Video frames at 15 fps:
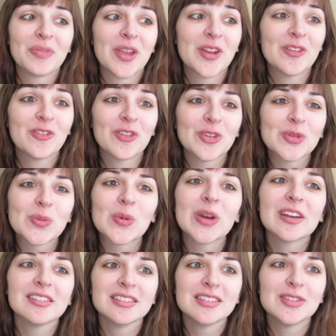And it feels
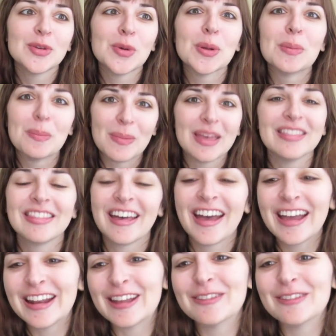weird to admit that.